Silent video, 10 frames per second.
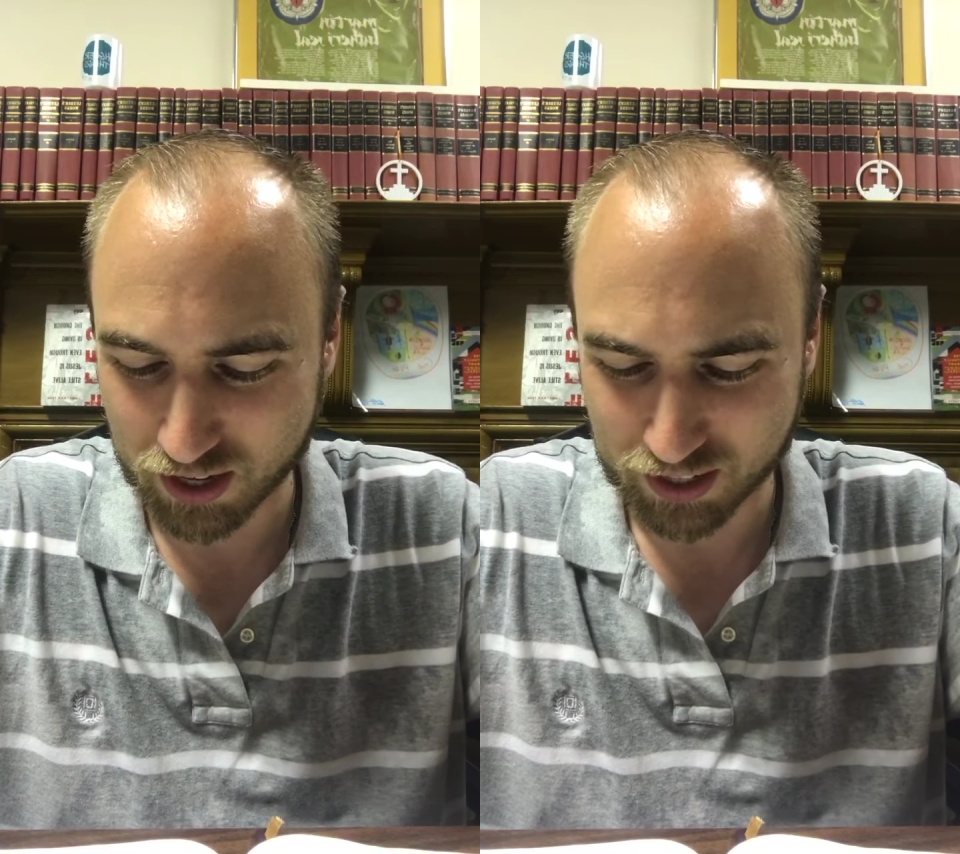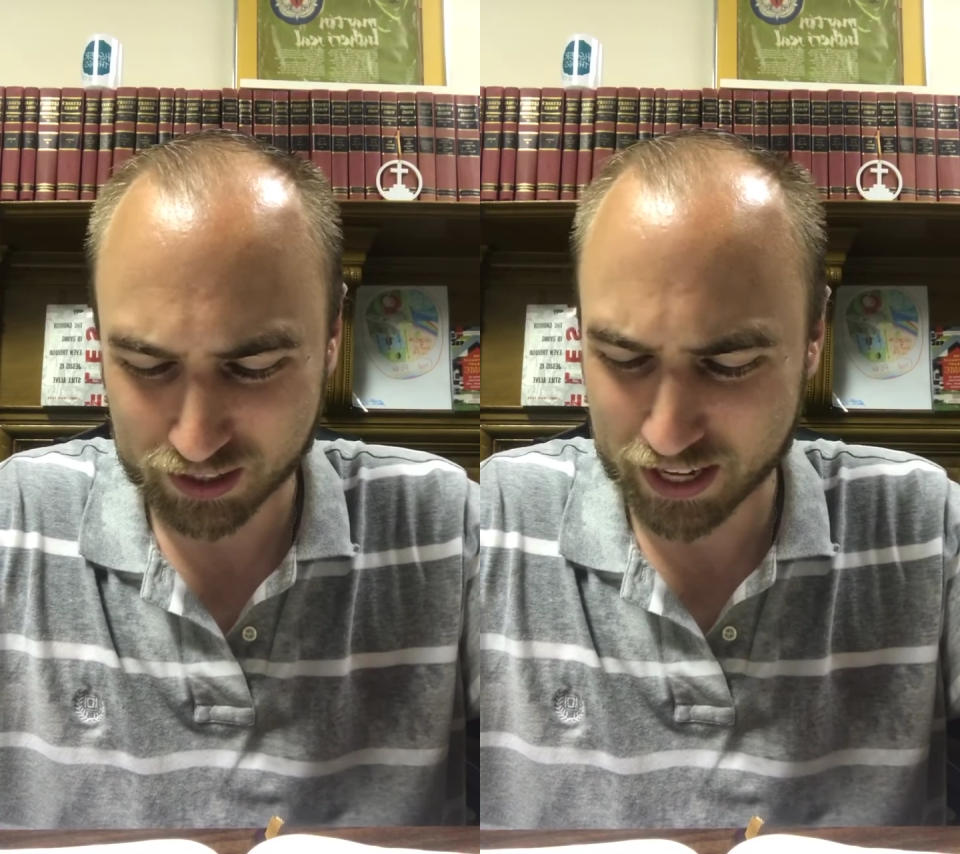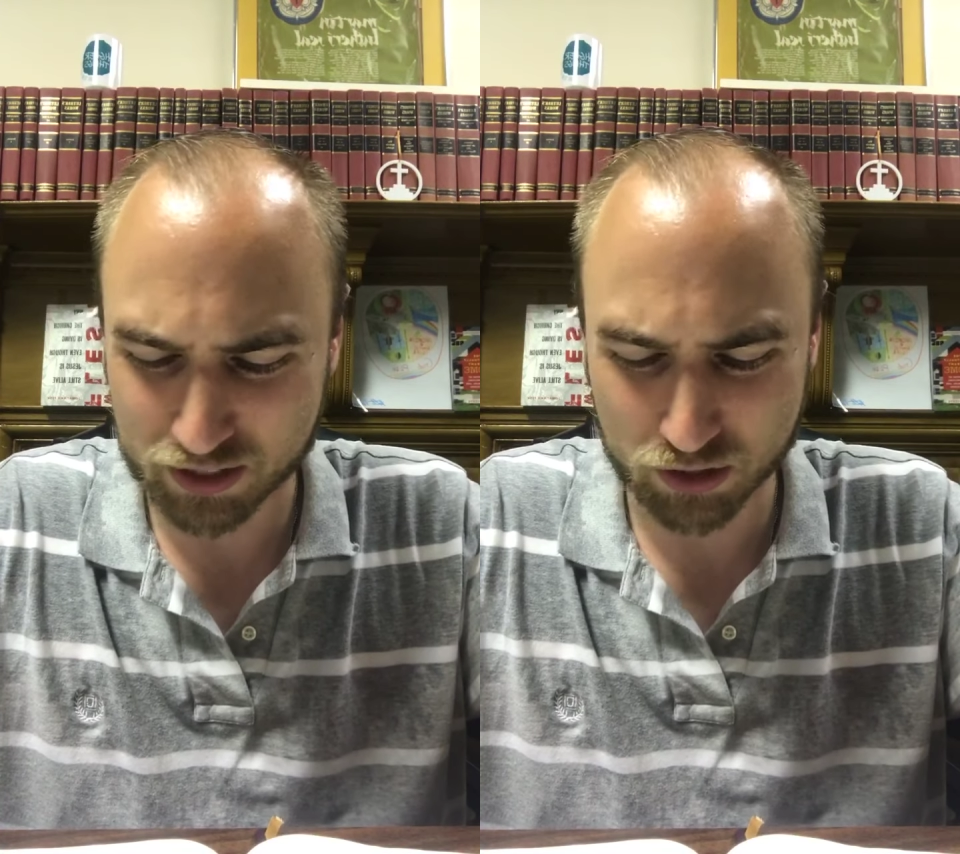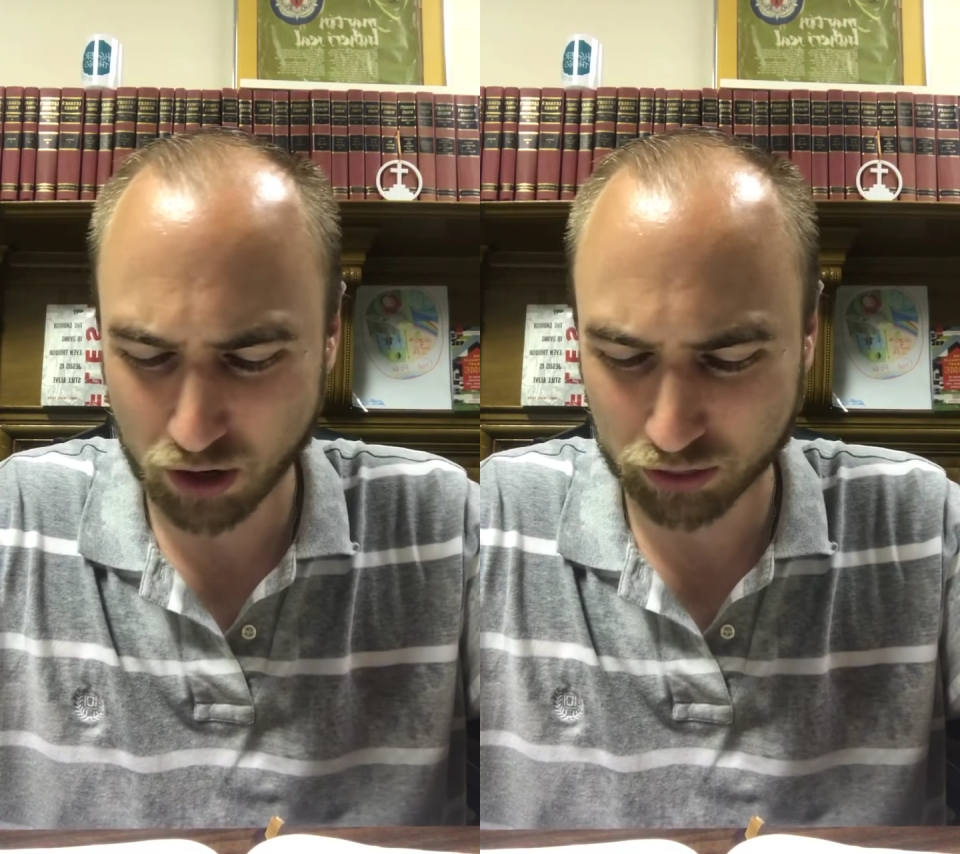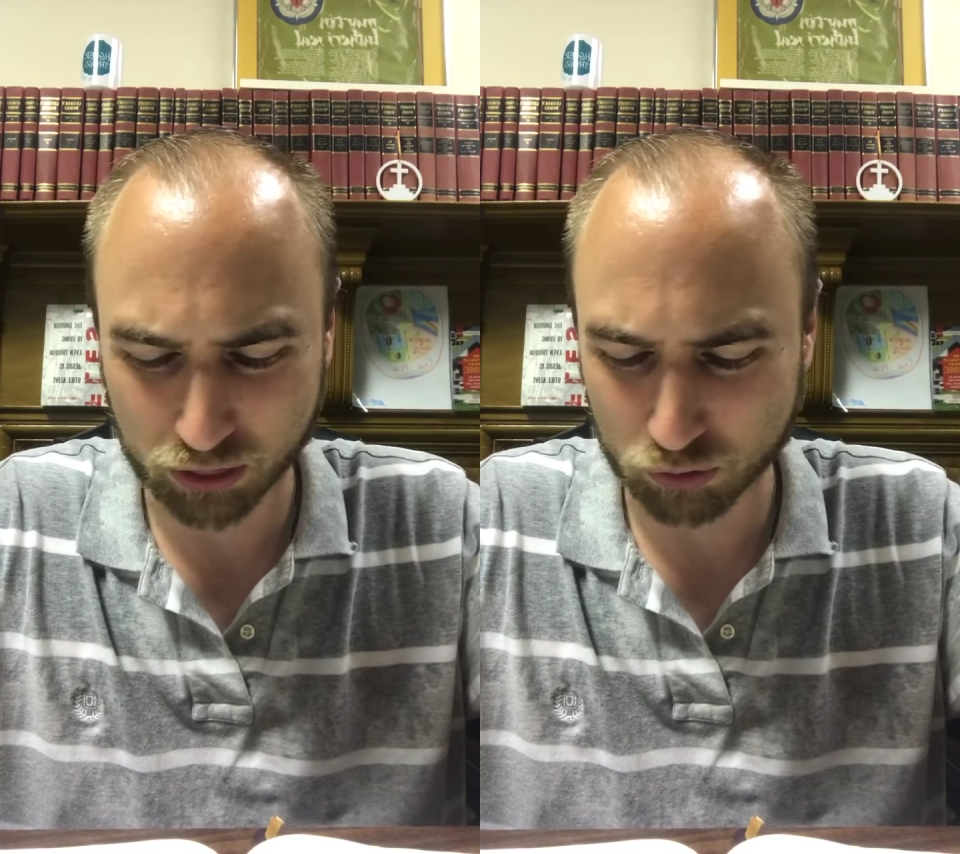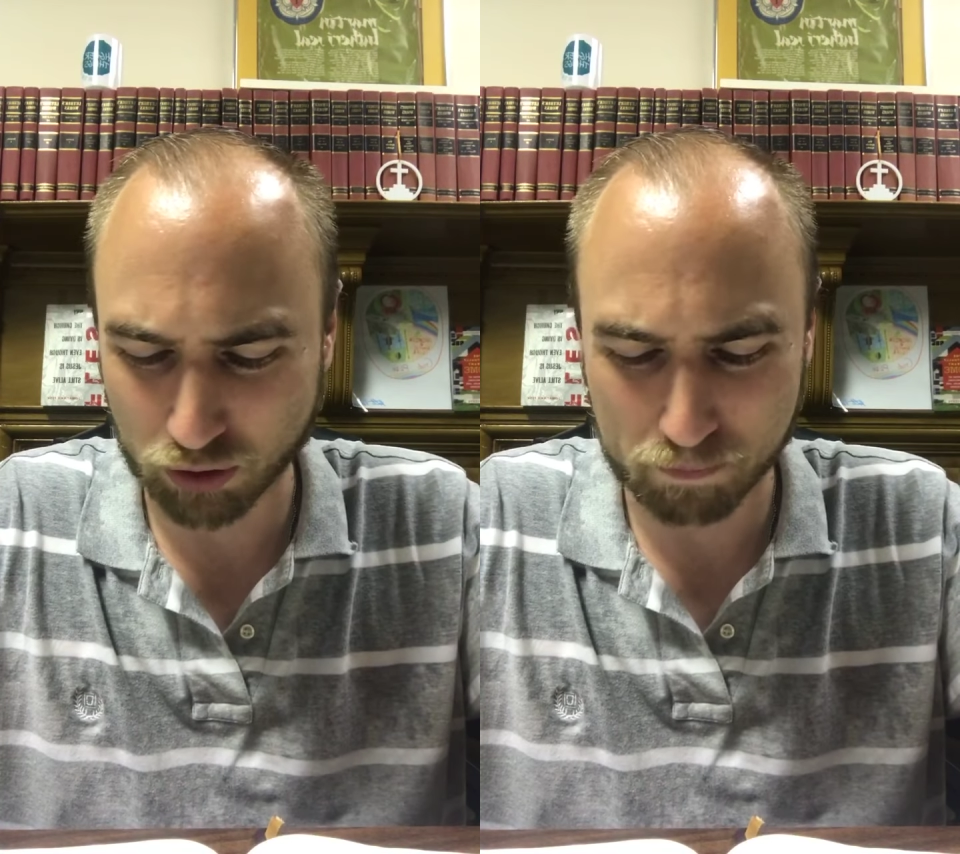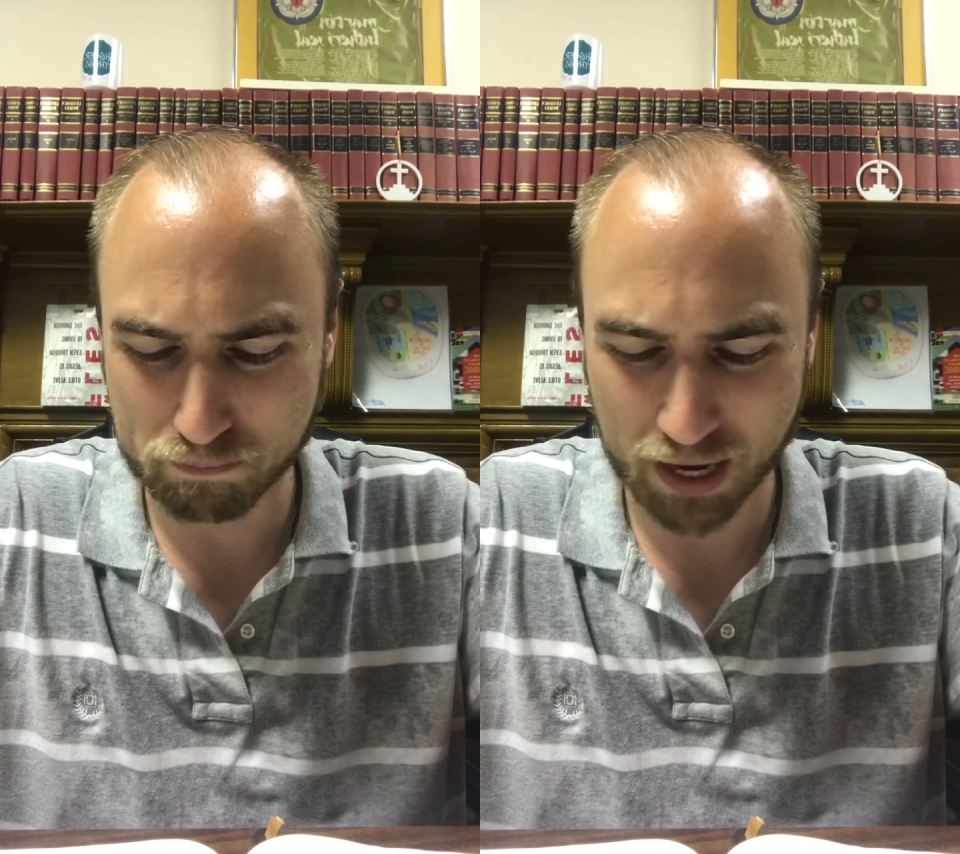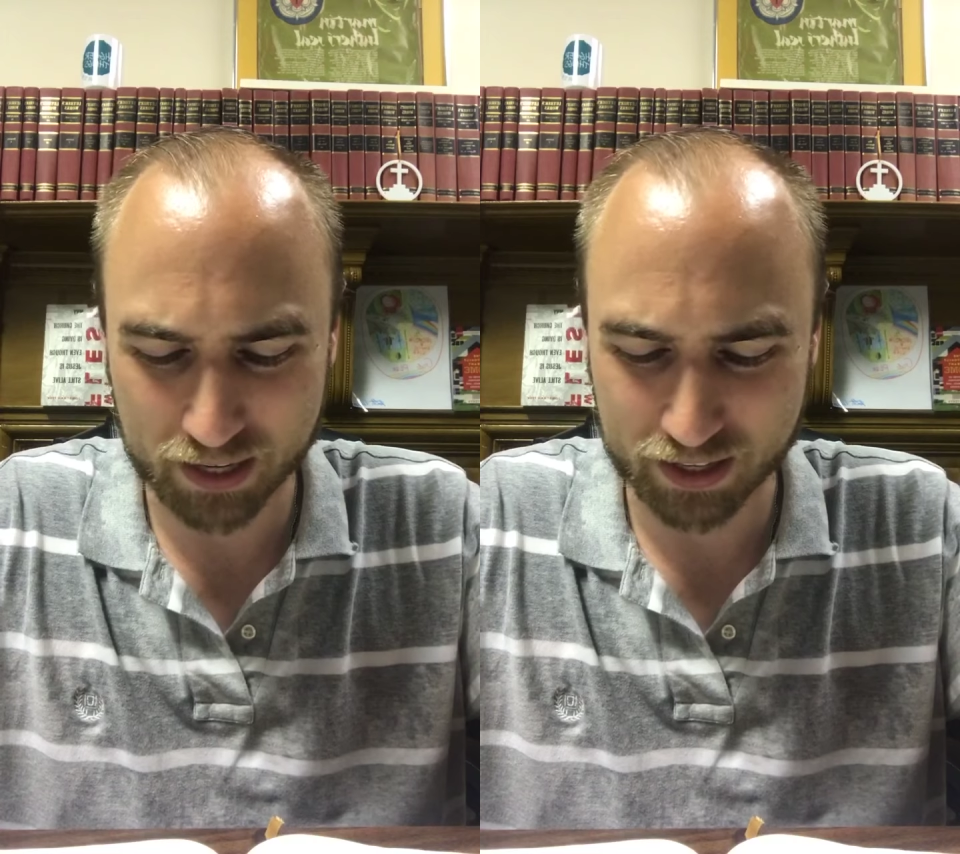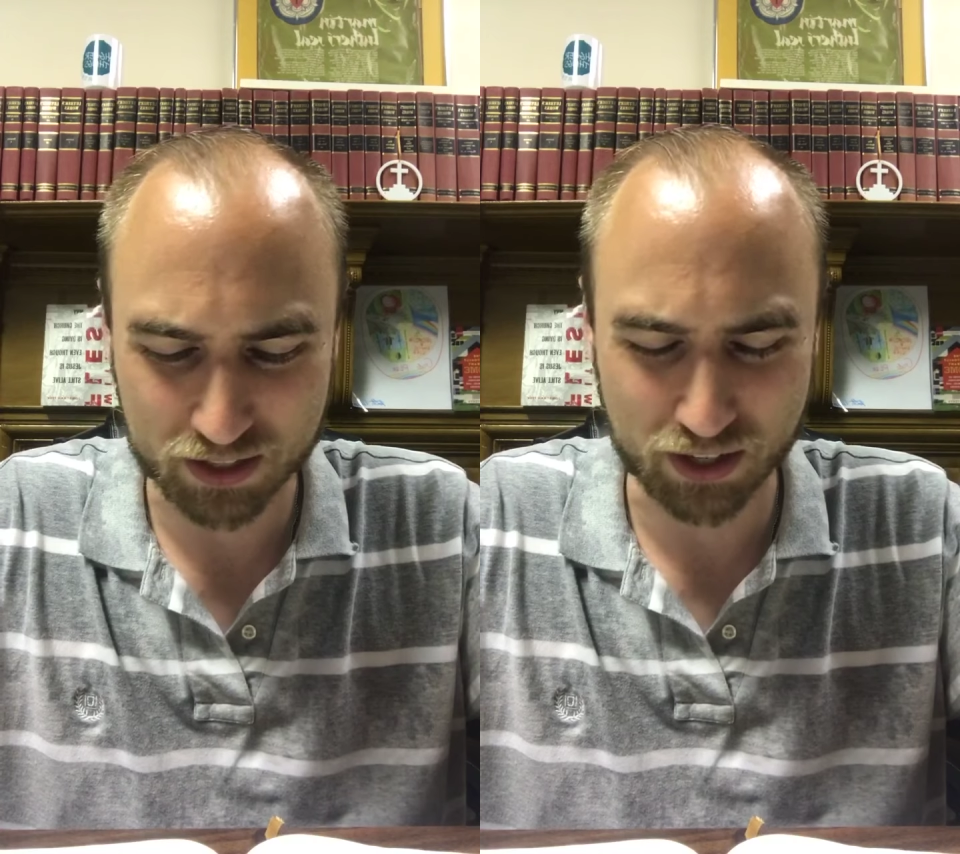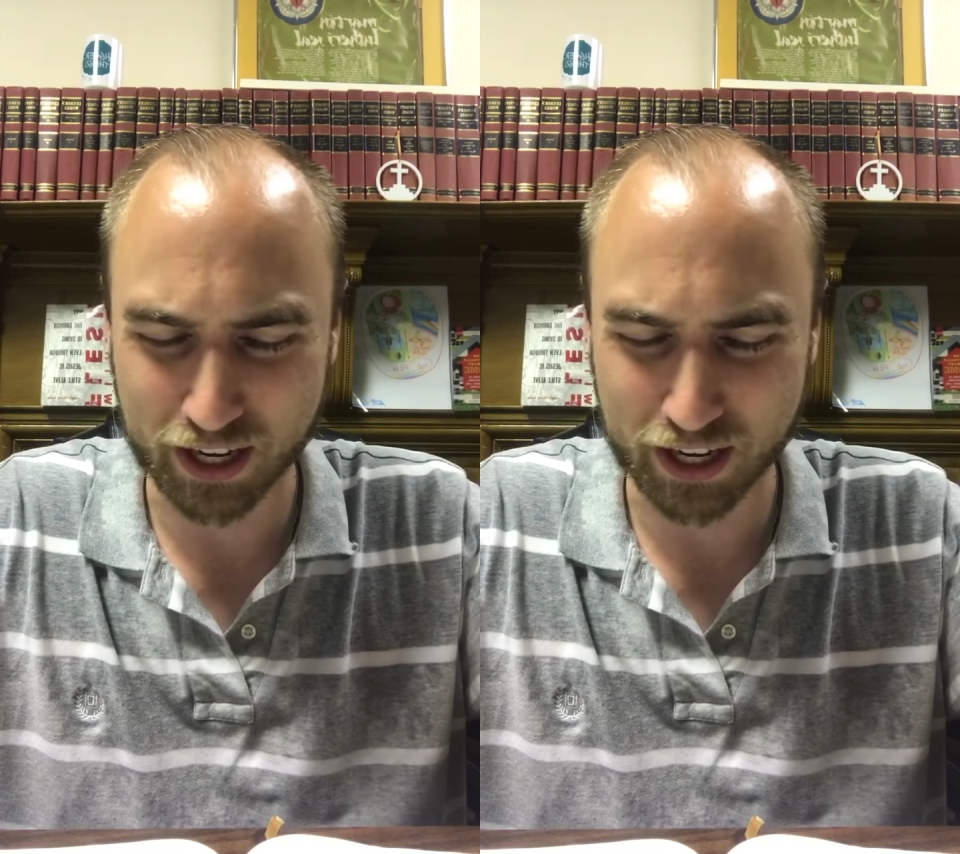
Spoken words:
Let not the rebellious